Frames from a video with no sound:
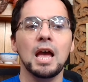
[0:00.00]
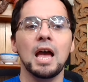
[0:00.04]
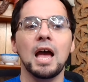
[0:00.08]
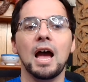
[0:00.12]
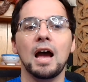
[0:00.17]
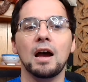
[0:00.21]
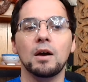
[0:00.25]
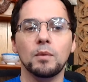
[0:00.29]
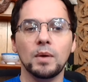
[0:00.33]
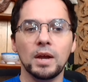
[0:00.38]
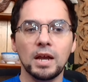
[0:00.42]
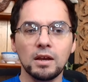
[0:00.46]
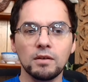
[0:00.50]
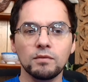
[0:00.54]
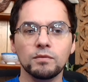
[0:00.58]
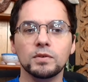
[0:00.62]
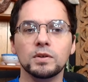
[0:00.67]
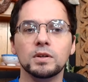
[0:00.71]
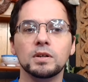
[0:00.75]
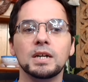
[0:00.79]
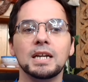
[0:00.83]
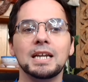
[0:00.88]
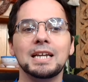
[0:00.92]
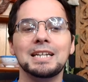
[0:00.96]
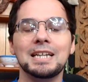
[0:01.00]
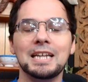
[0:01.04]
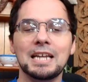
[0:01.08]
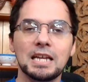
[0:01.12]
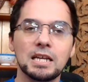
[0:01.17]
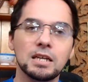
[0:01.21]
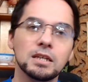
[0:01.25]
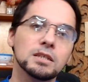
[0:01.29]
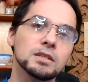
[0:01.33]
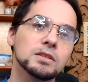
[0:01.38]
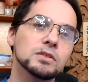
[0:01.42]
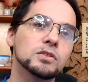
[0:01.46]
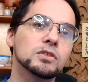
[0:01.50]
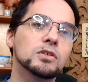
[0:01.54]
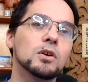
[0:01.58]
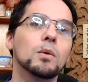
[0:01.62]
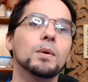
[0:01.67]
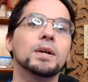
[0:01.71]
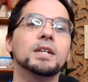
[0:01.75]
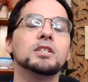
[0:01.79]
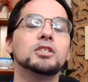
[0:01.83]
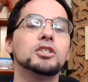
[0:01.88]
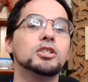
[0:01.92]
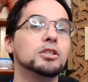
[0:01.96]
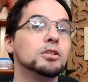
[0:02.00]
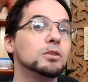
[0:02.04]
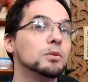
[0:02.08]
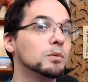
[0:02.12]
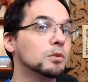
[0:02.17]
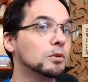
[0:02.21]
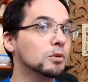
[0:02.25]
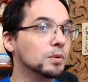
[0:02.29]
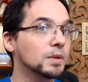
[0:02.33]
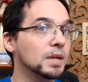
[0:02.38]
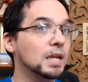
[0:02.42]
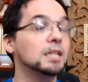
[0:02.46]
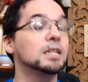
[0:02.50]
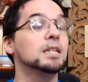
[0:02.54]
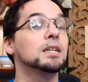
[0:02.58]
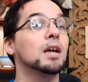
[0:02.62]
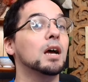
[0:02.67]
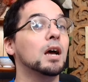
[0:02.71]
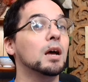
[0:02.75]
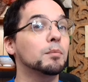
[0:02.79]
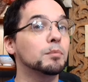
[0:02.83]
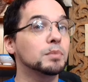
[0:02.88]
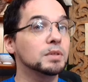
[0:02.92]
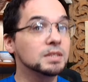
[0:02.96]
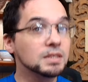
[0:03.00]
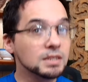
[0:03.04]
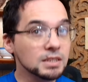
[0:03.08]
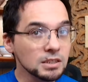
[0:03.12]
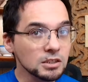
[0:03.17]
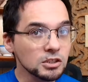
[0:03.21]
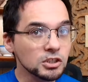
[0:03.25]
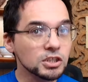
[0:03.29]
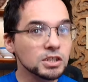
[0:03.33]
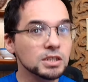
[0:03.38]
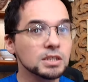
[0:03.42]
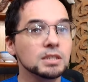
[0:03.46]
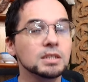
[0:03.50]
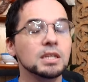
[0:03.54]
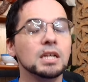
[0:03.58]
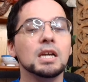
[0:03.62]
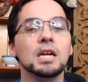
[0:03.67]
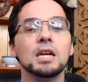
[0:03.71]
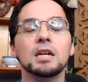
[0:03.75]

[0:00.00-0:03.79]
However, it is going to create an opposition